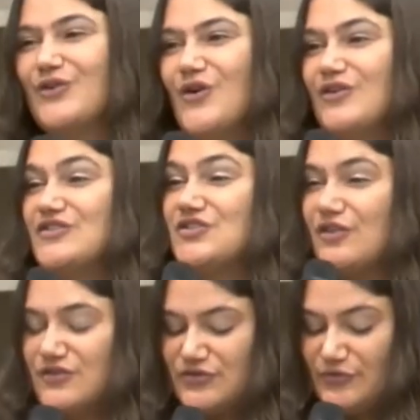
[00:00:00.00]
Overall goal
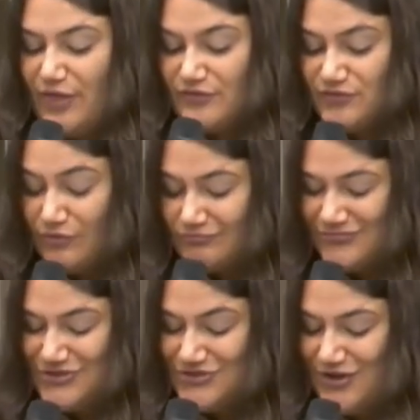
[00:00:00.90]
is
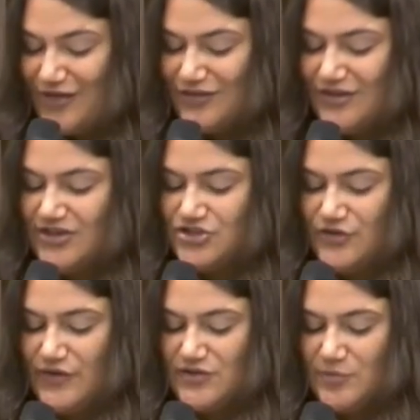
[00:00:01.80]
to strengthen
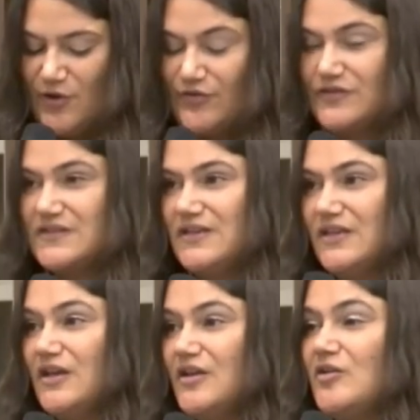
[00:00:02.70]
Nigerian
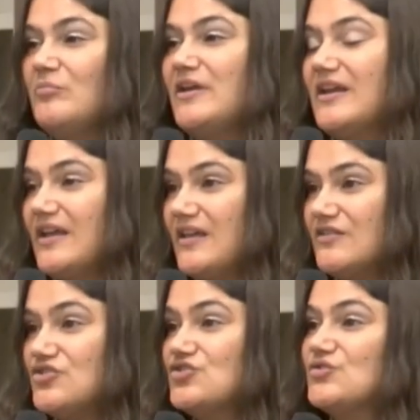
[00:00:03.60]
democracy, but
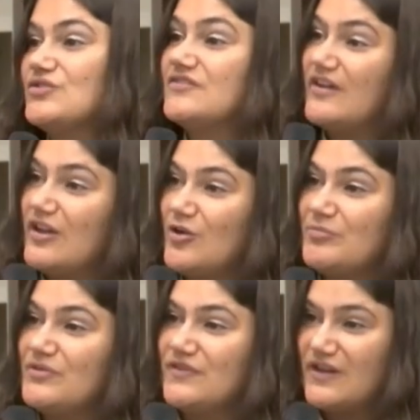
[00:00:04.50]
again, to
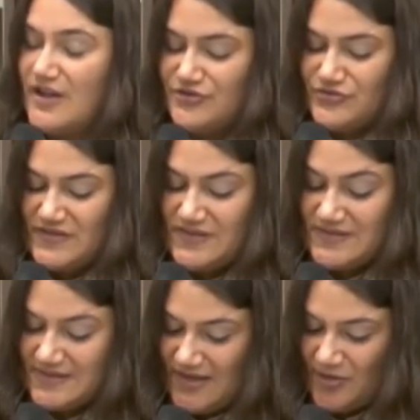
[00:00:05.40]
develop the country
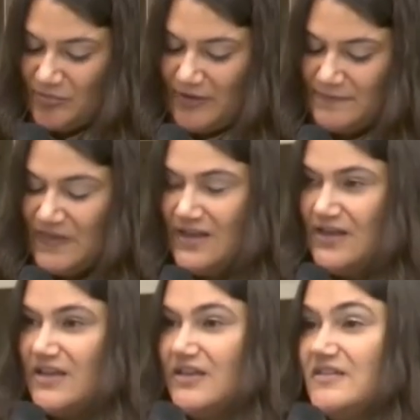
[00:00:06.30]
sustainably.
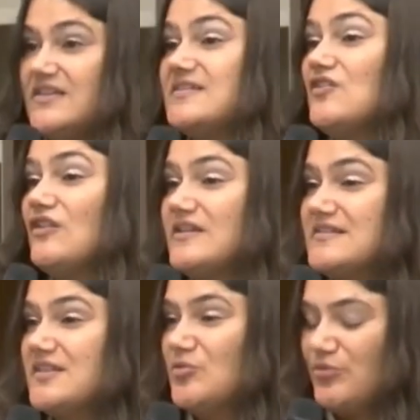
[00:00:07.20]
It needs a
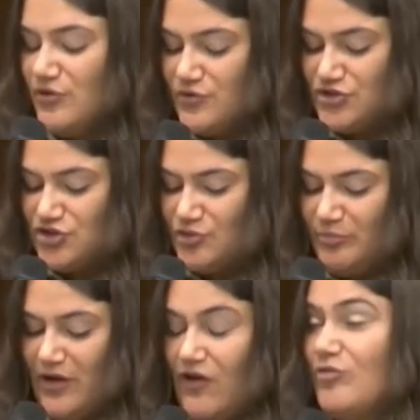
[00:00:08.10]
holistic
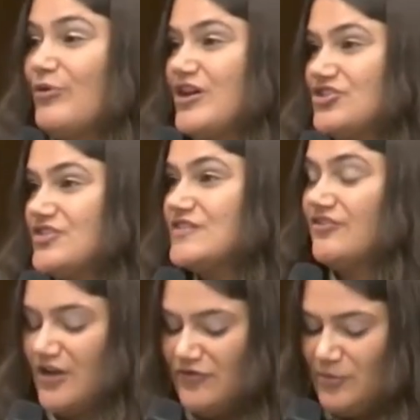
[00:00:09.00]
approach by all
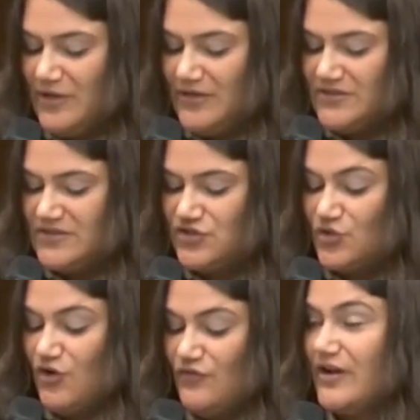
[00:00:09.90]
branches of government
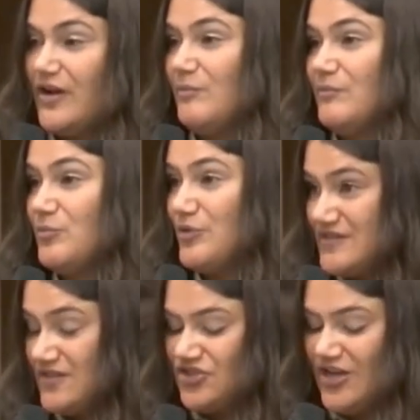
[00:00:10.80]
to overcome the
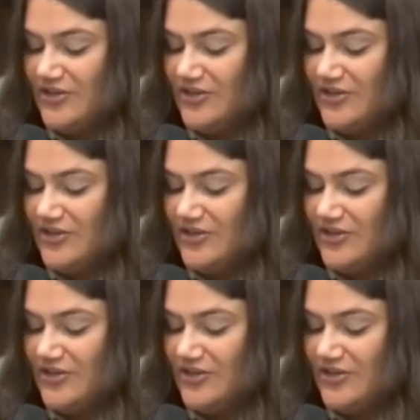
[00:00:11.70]
present